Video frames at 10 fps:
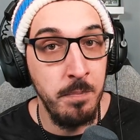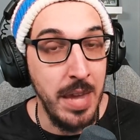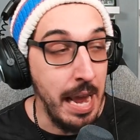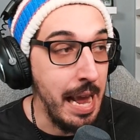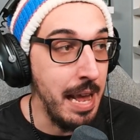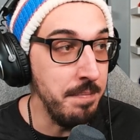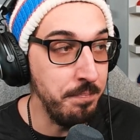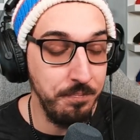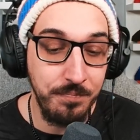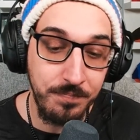And
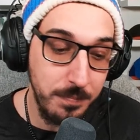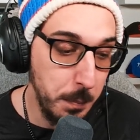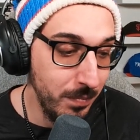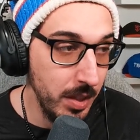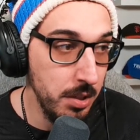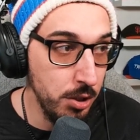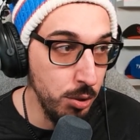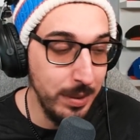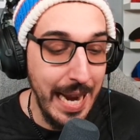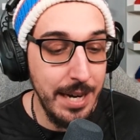you
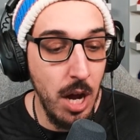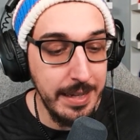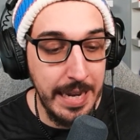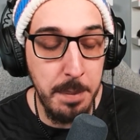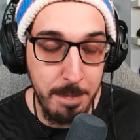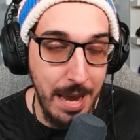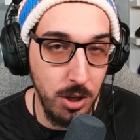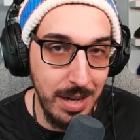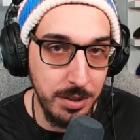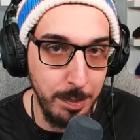cannot get better
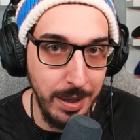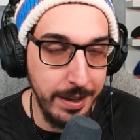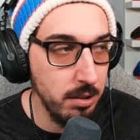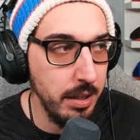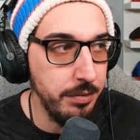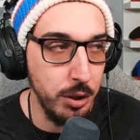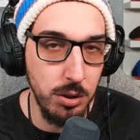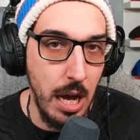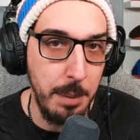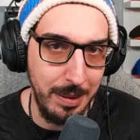as a player if you're
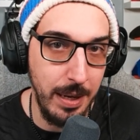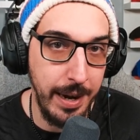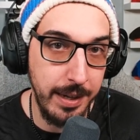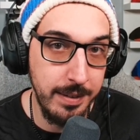not playing.